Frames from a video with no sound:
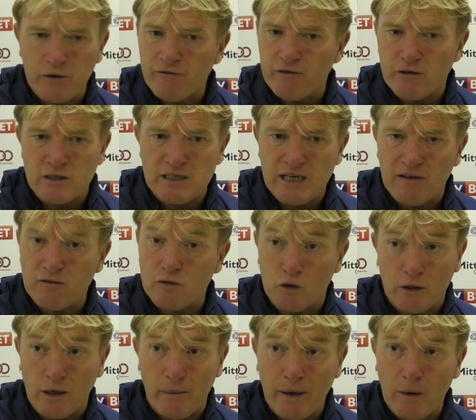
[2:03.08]
with the first half, no
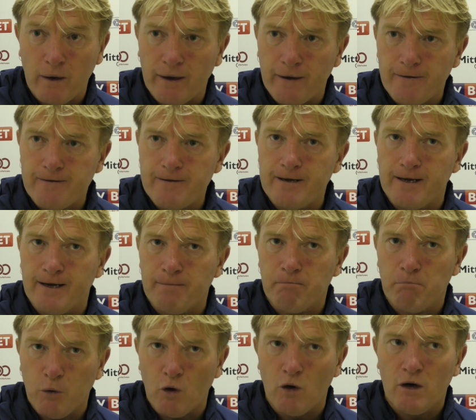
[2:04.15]
doubt about it.
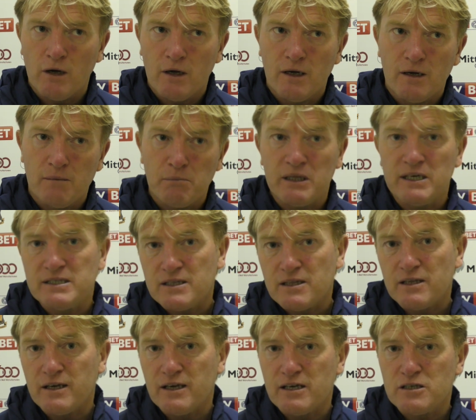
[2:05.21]
But pleasing
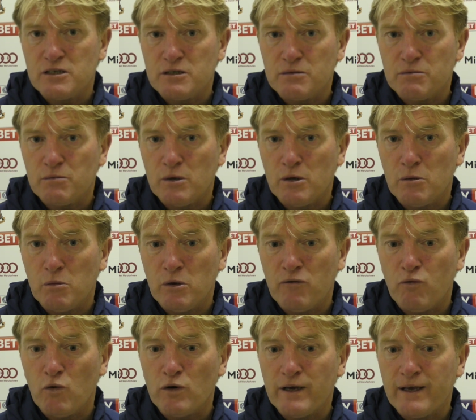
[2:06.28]
thing is
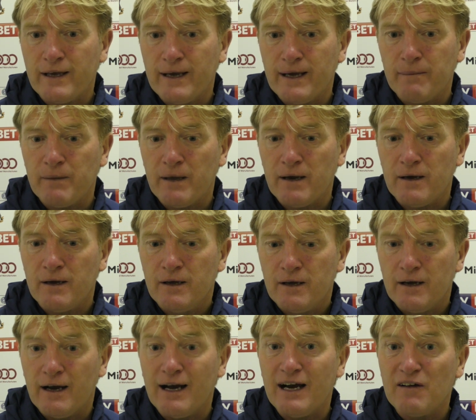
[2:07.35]
we've won a game that
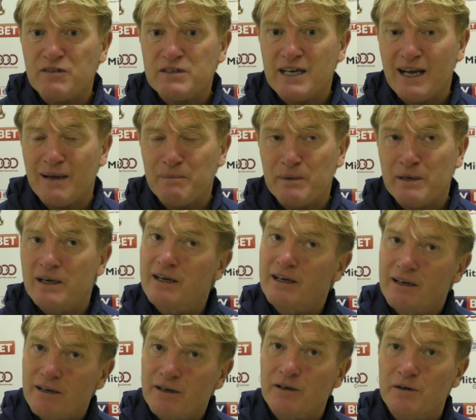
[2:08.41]
at half time,
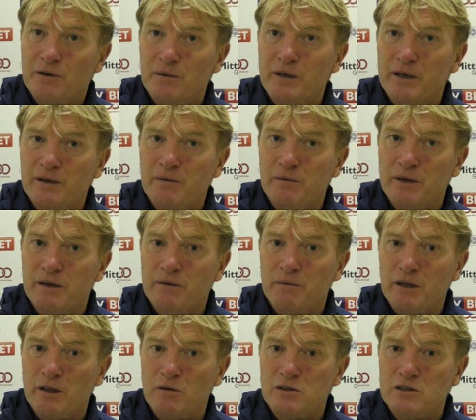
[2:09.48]
you know, we
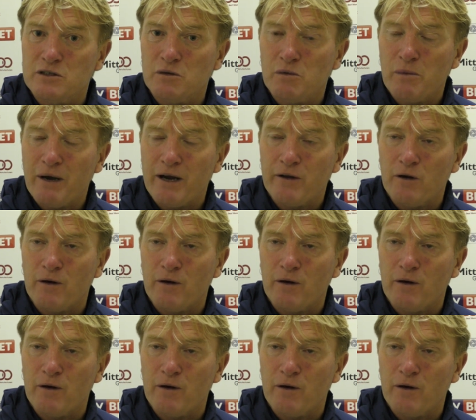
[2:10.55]
looked as though we might